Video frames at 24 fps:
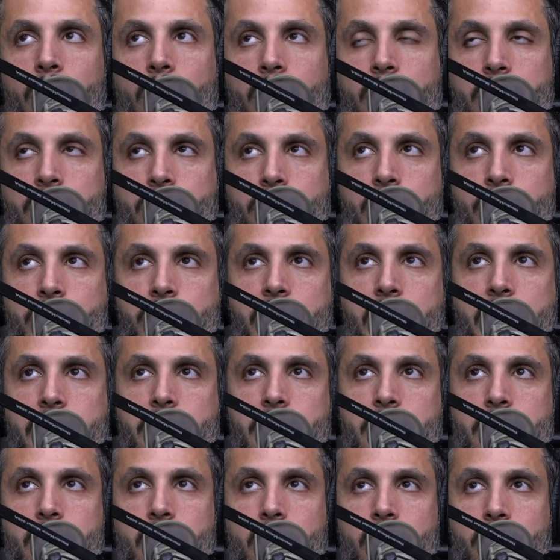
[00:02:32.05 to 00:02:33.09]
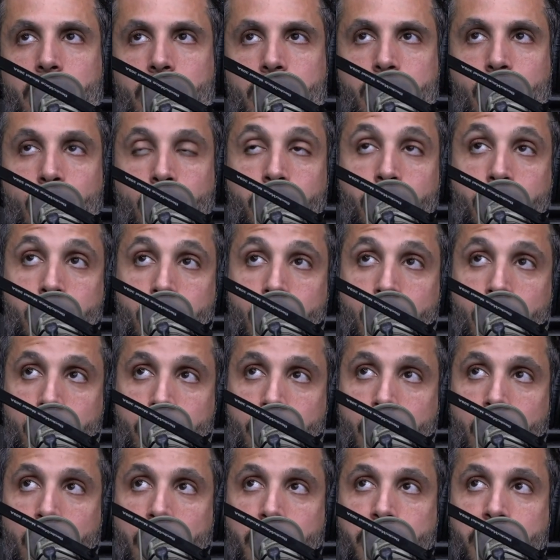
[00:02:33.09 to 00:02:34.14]
on because this guy's this or this girl
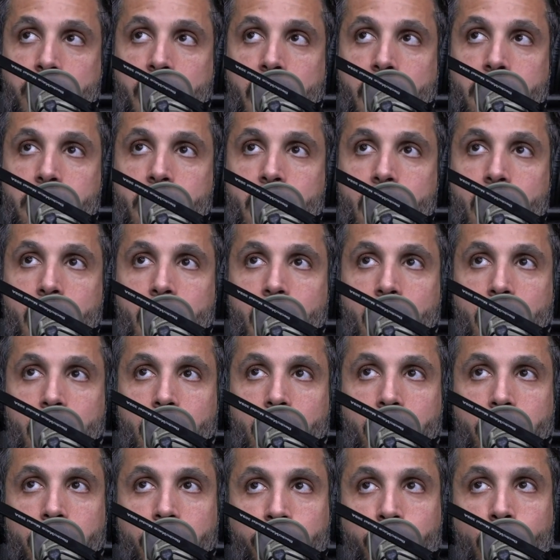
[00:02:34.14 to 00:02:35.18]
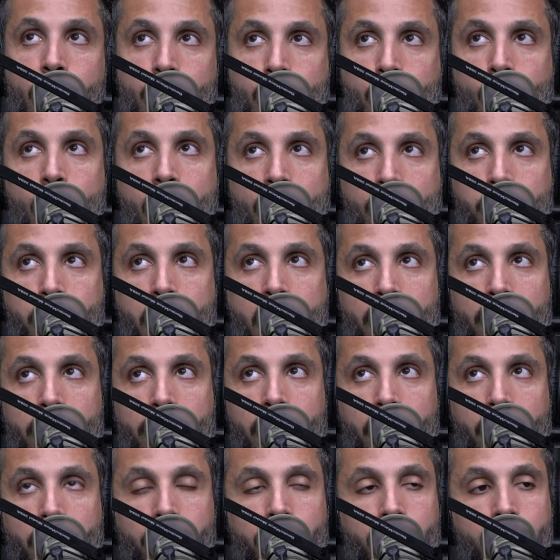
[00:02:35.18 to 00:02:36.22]
sorry said the front squats bother
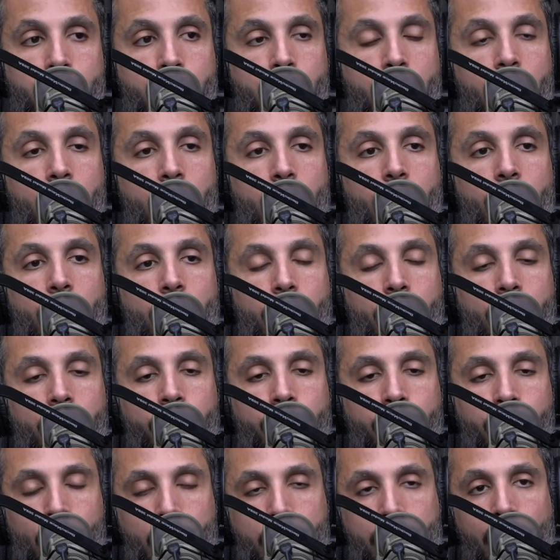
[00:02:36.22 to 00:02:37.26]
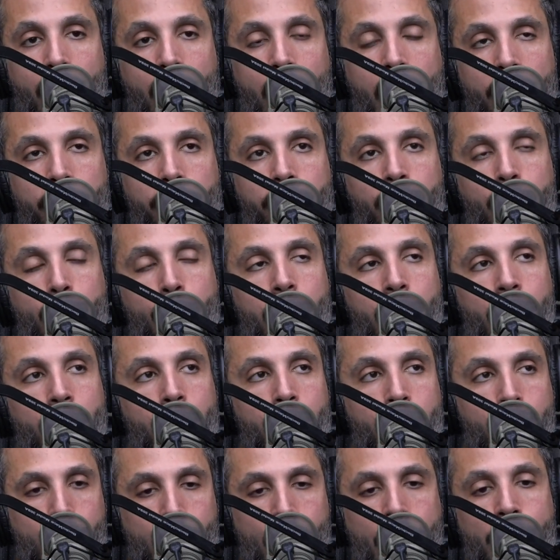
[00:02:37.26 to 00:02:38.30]
them so first off you
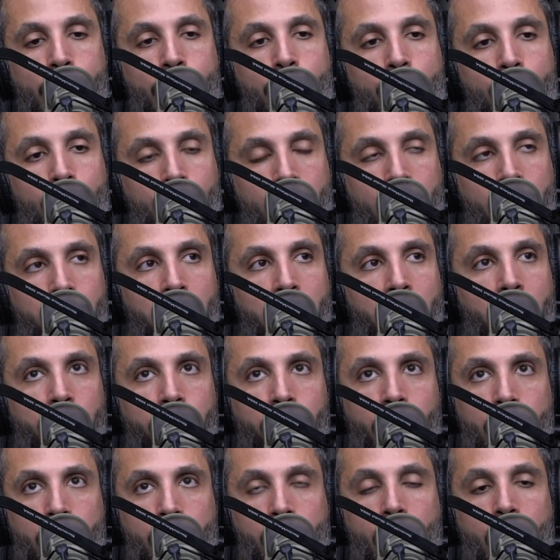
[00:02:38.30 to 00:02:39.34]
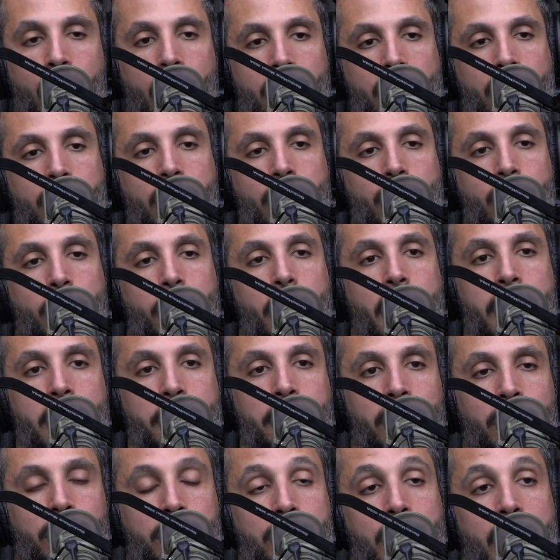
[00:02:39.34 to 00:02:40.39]
can change your grip on a front squat so you can do the
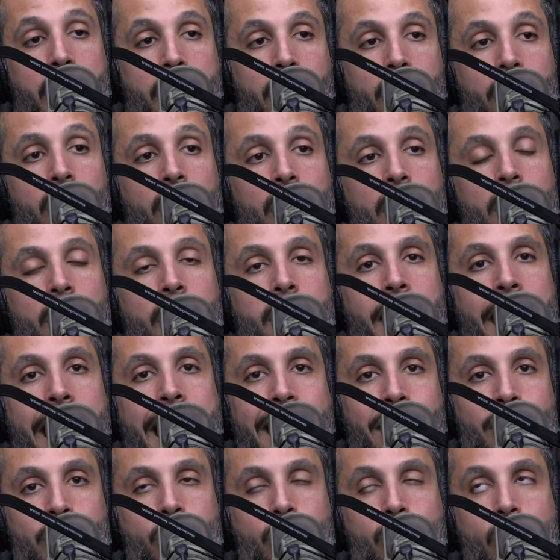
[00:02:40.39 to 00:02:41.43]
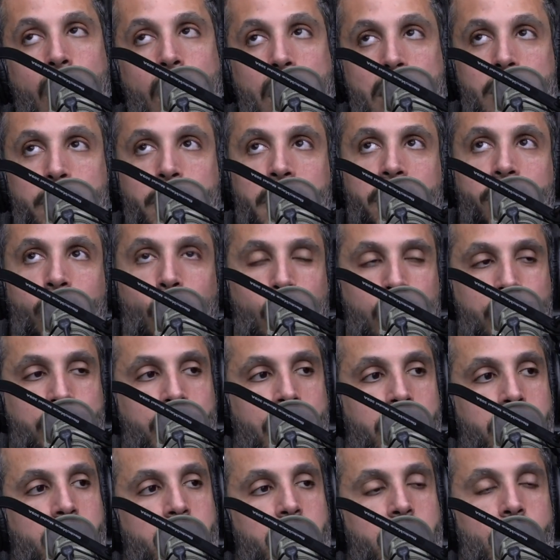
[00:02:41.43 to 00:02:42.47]
bodybuilder style hands crossed. But of course,
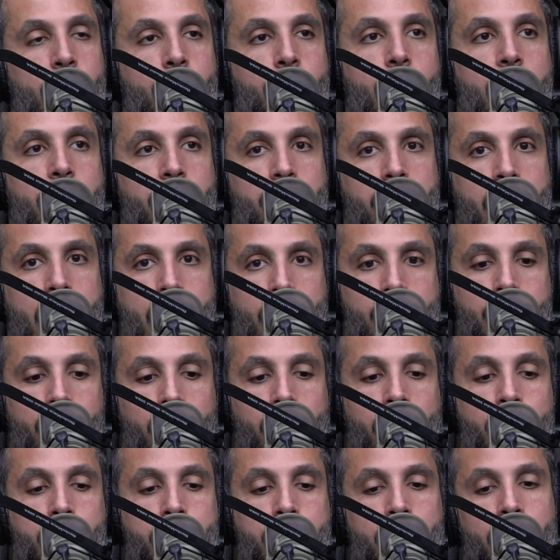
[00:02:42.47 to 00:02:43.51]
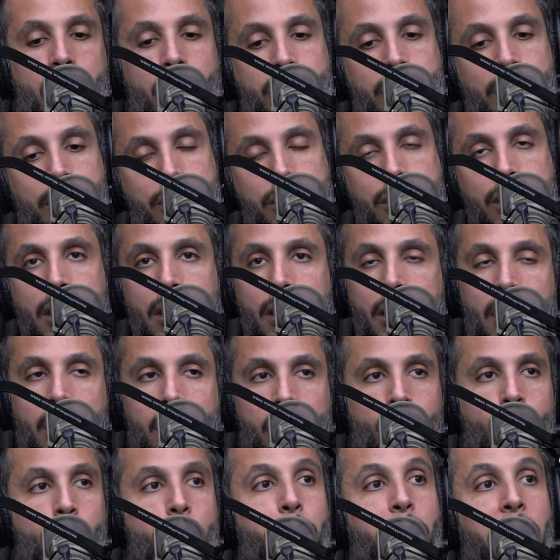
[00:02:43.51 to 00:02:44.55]
that doesn't address the actual issue. That's just
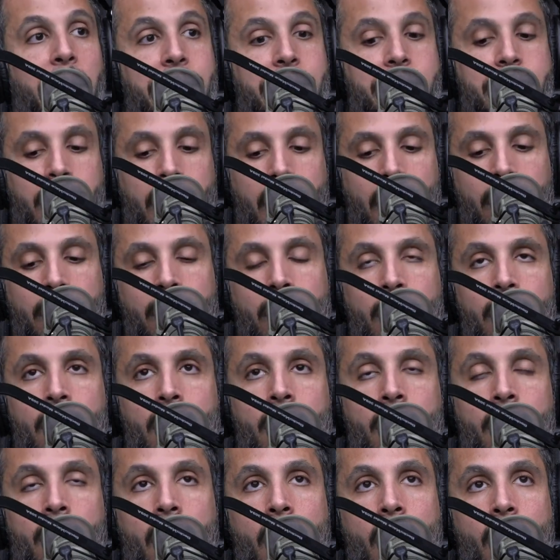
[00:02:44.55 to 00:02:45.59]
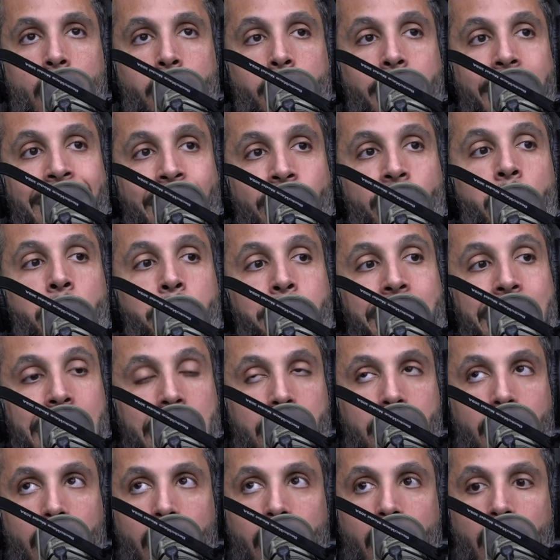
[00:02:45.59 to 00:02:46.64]
replacing it. Um, in the
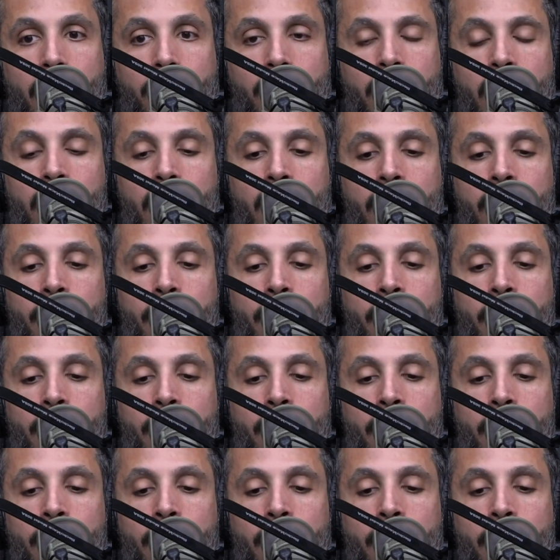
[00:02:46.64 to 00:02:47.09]
meantime,